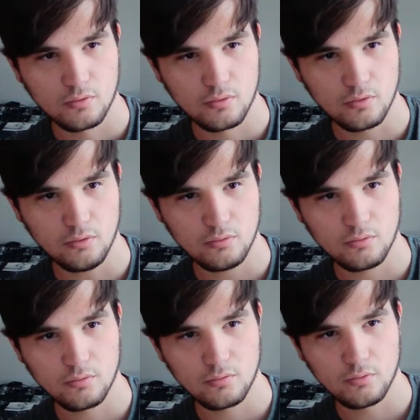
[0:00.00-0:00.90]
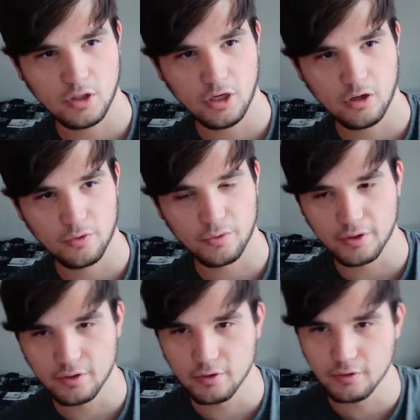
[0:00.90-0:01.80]
Oh, there we
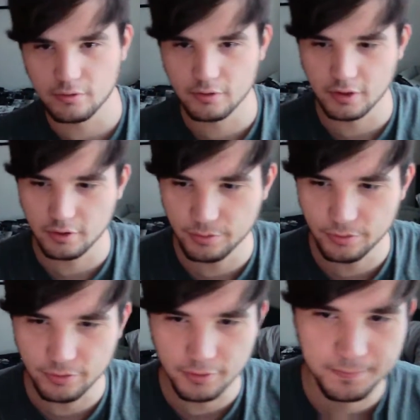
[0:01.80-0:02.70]
go. Okay, cool.